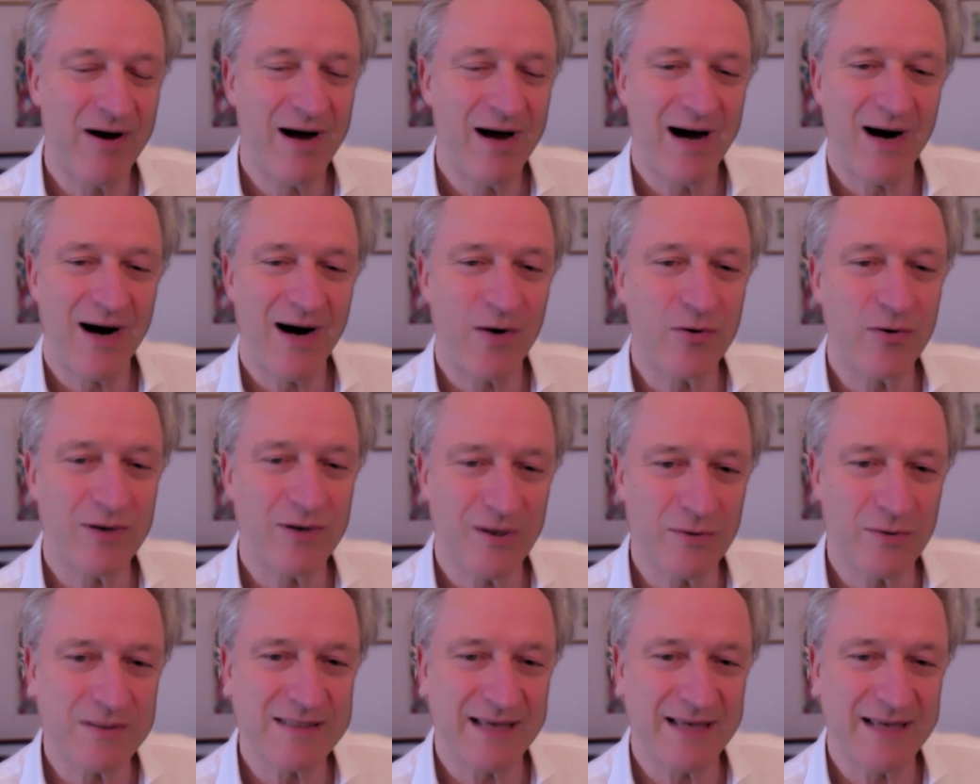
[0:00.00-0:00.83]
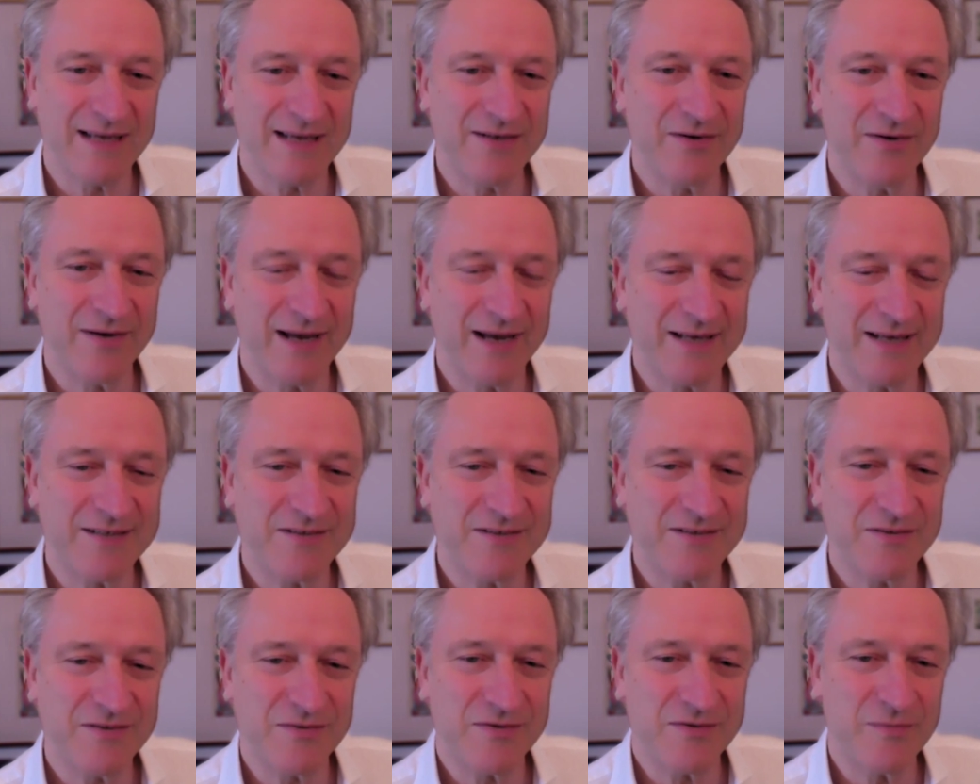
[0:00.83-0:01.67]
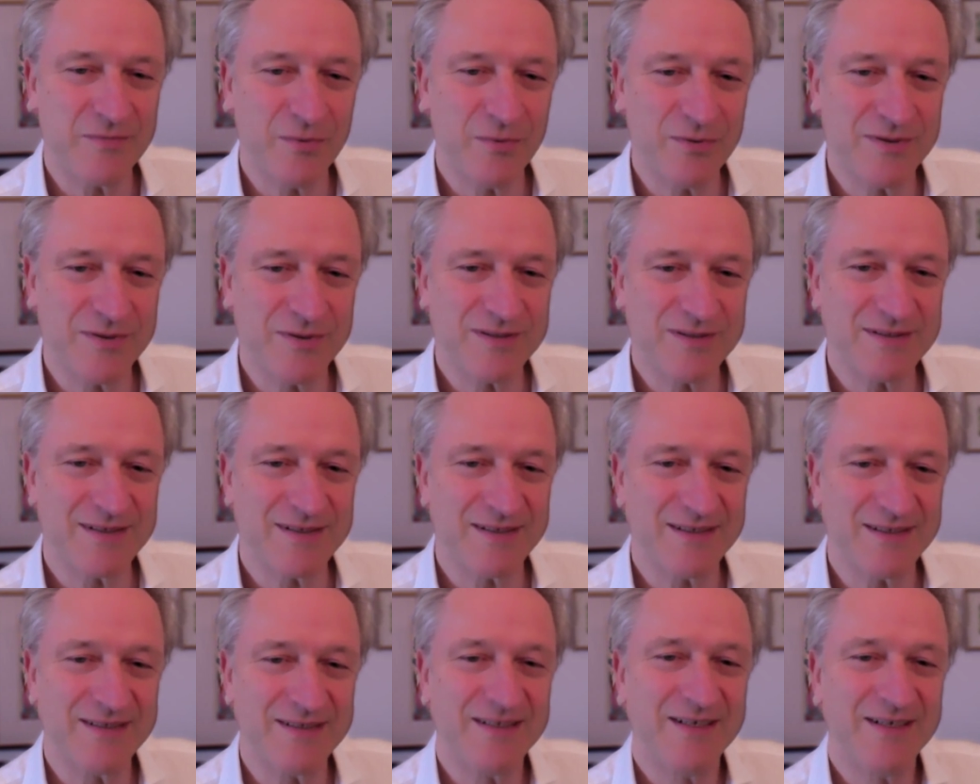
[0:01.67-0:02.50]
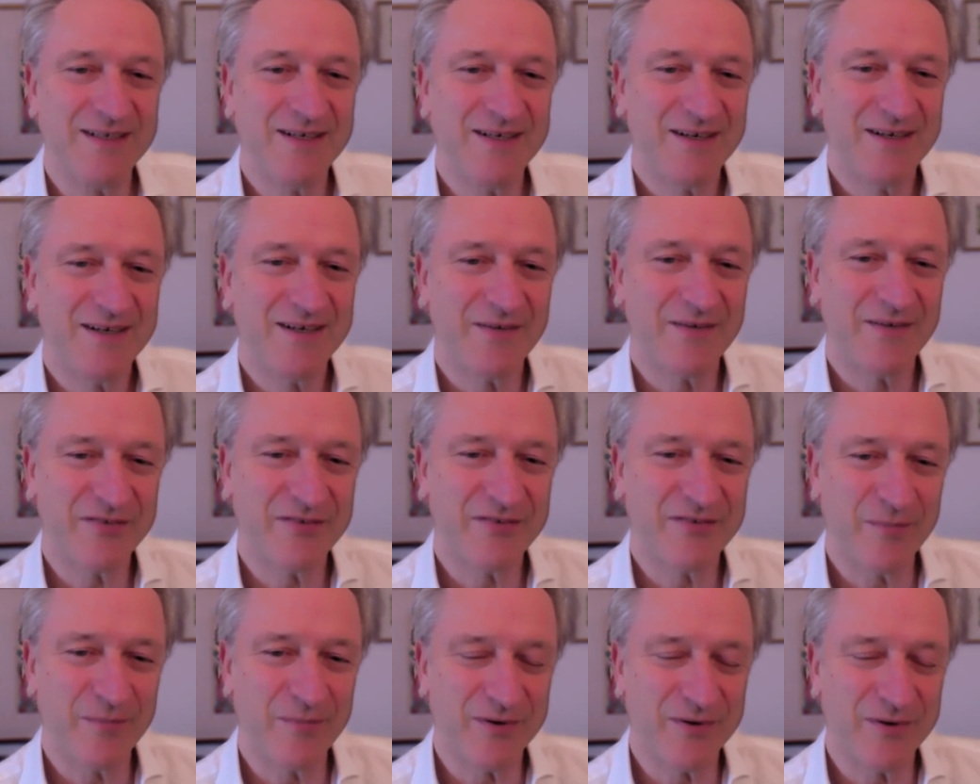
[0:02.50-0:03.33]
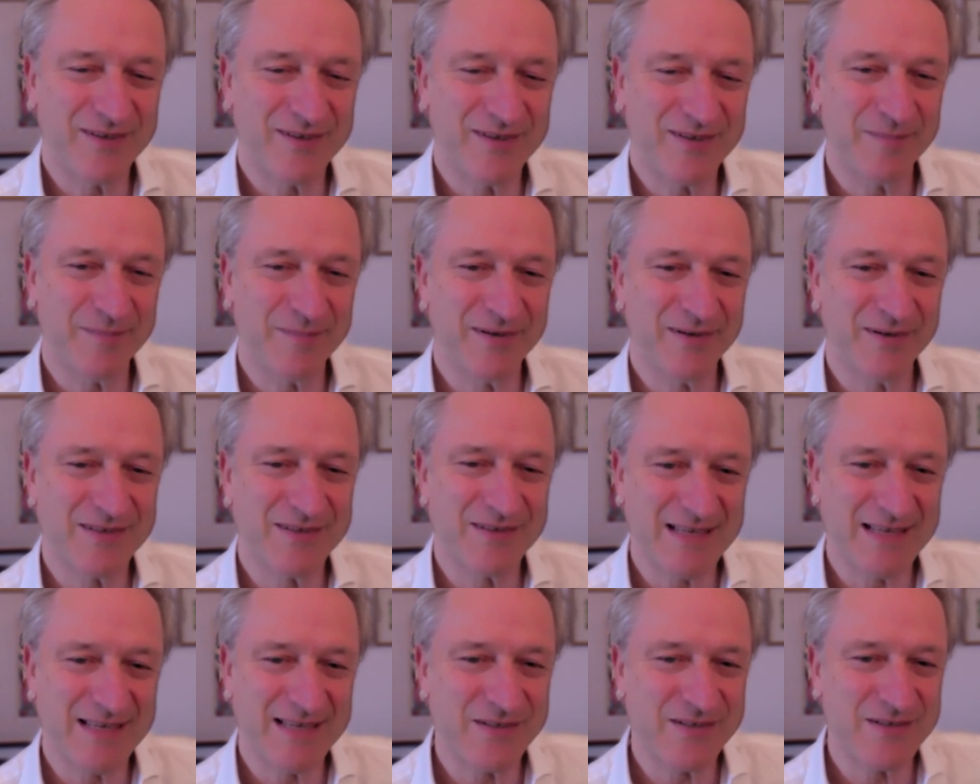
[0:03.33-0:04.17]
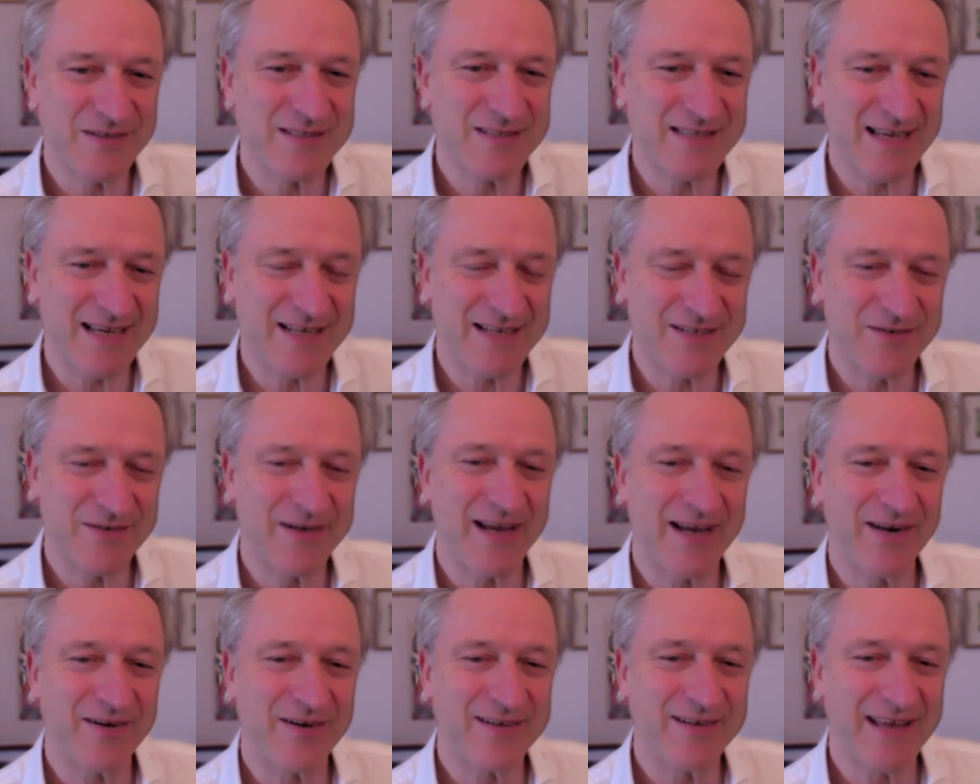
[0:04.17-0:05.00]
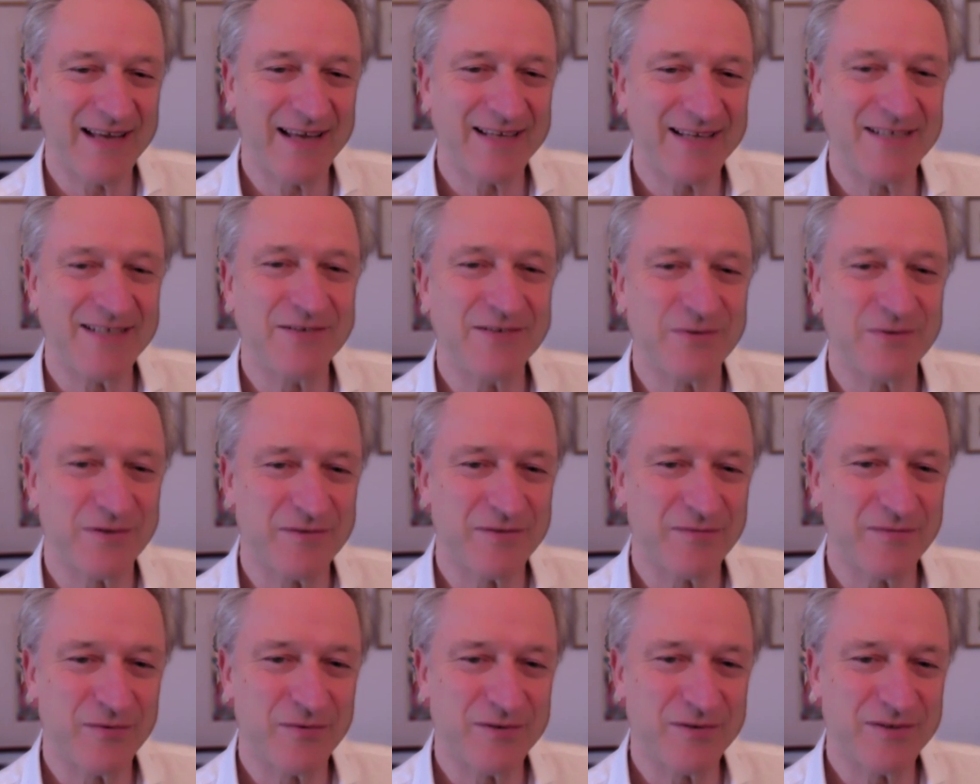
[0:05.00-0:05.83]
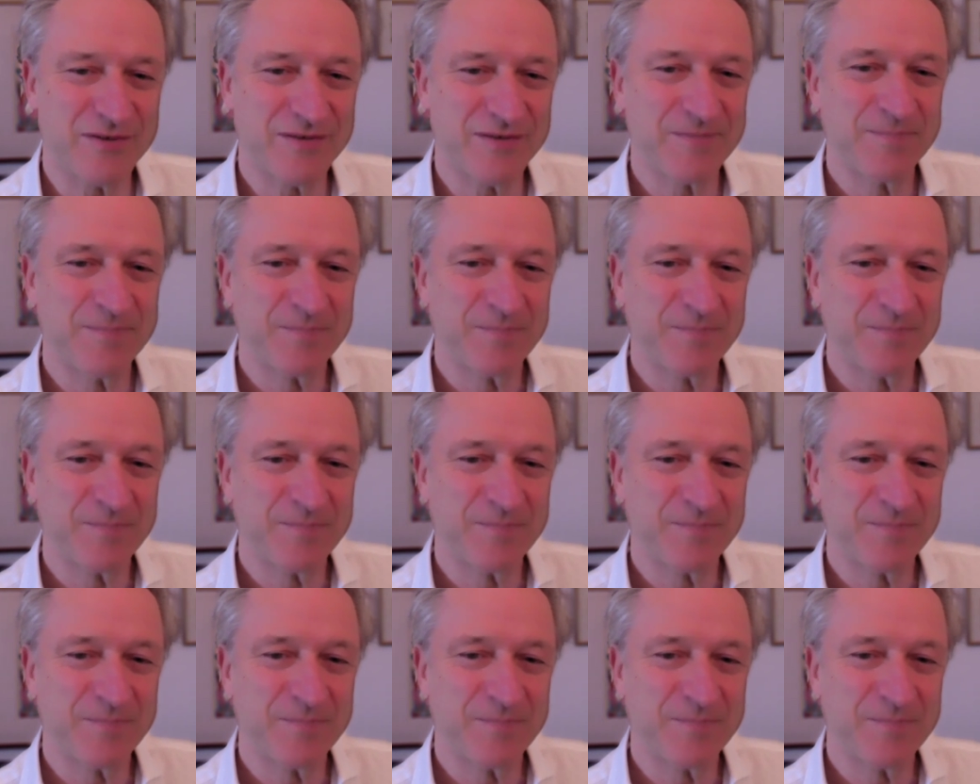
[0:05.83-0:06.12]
How close can you get to the wound of someone? Because as you said, you cannot get into the wound.